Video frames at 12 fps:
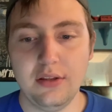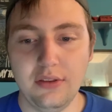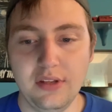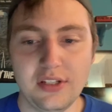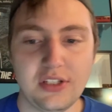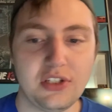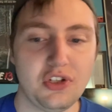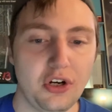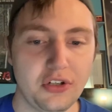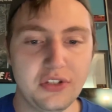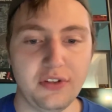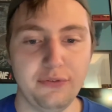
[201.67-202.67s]
This
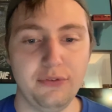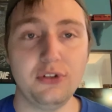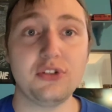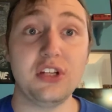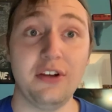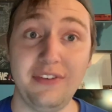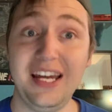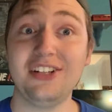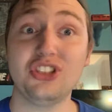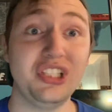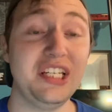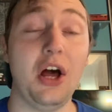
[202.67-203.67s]
starts the first of
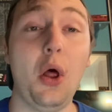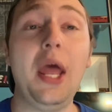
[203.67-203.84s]
actually